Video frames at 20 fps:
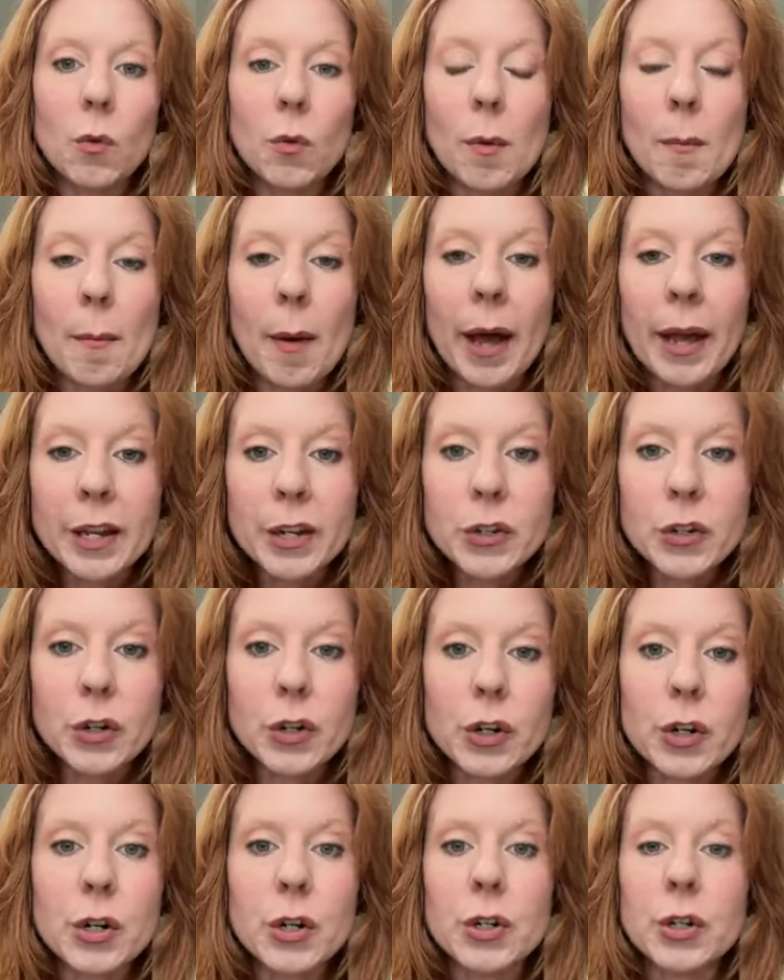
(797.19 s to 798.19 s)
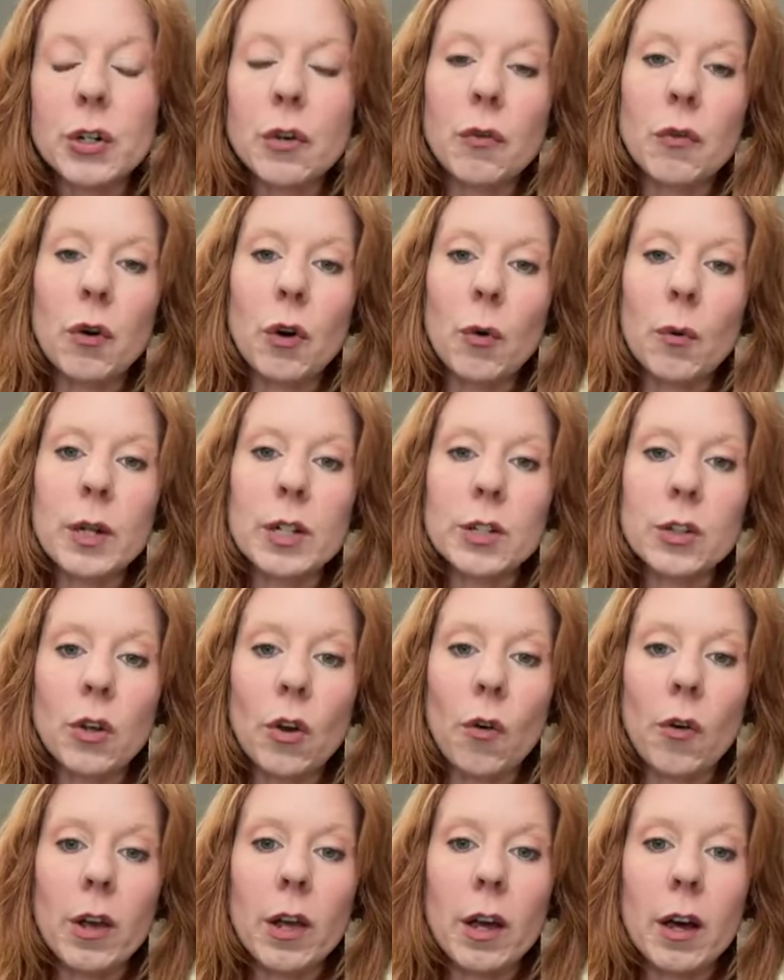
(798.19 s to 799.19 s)
reminders for what's
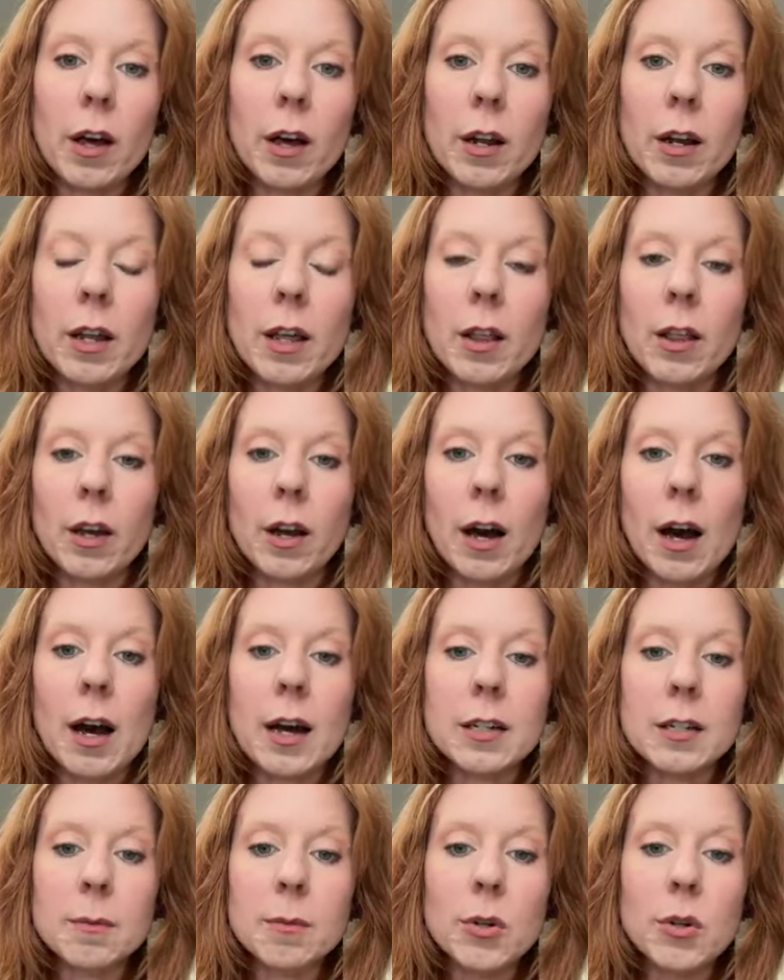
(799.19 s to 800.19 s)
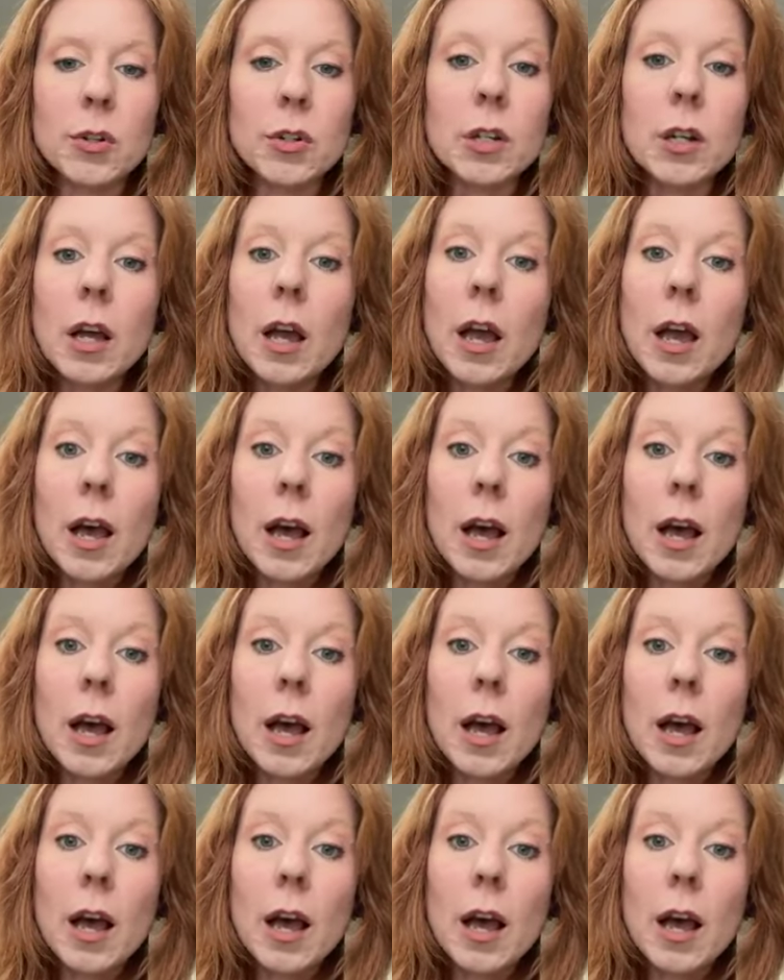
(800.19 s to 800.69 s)
going on in the cosmos,